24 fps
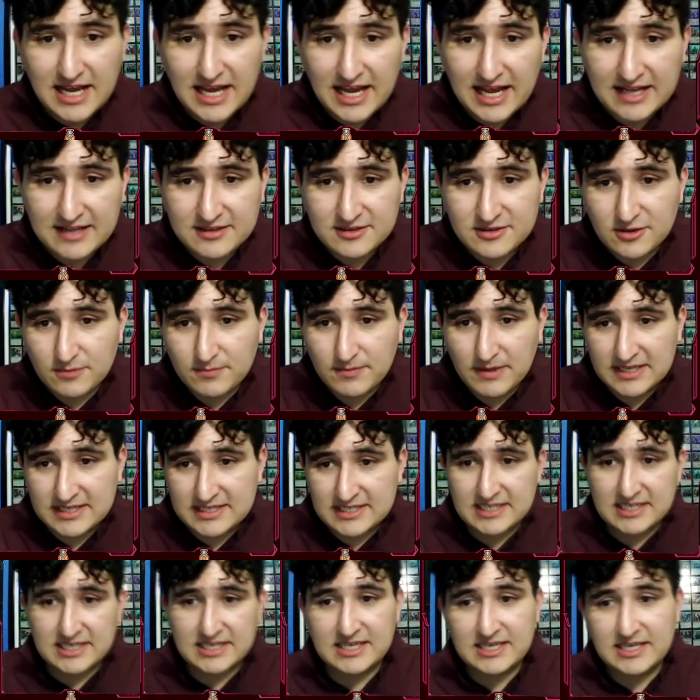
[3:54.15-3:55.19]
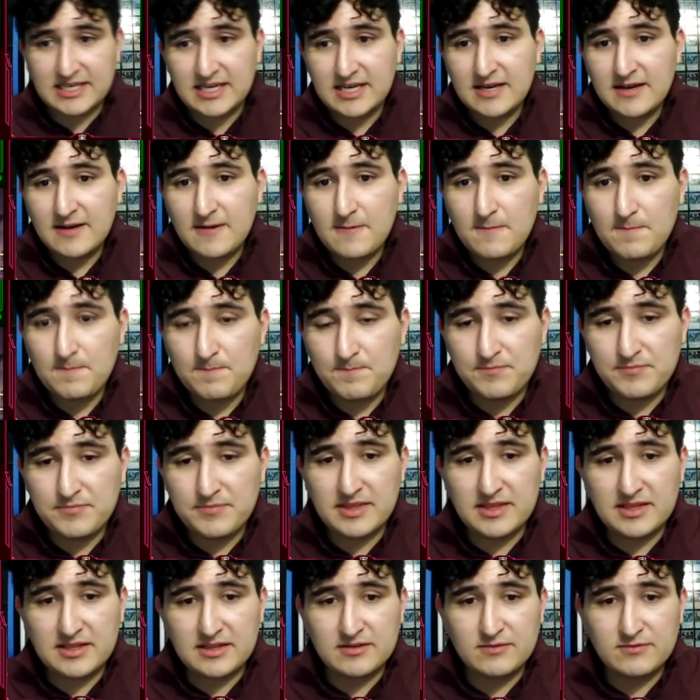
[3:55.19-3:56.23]
And so basically,
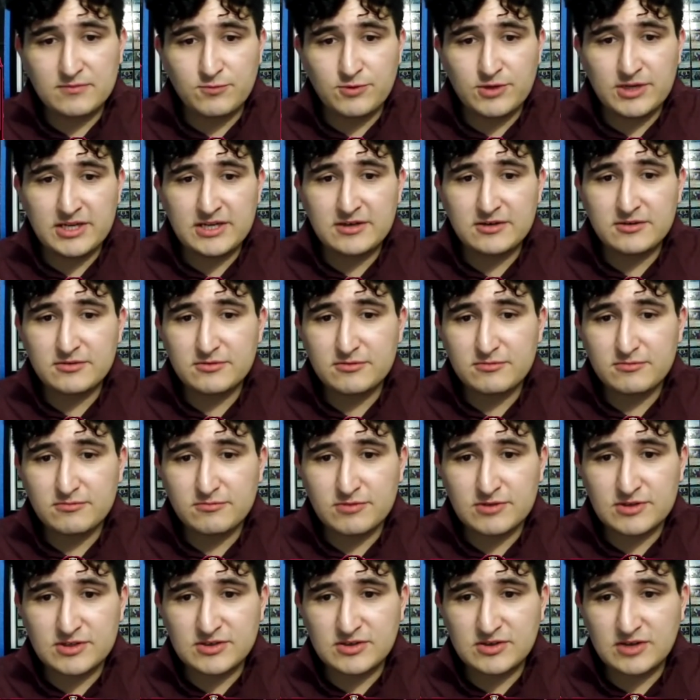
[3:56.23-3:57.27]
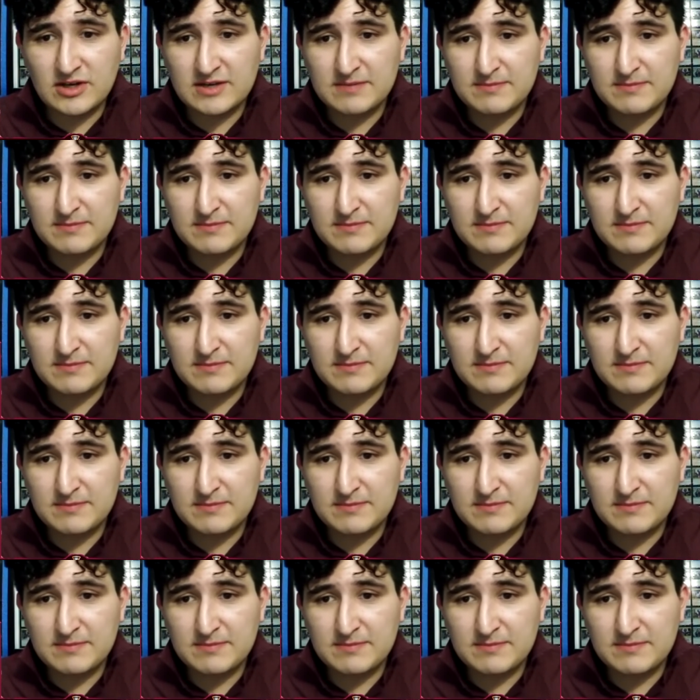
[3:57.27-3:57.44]
Rigo was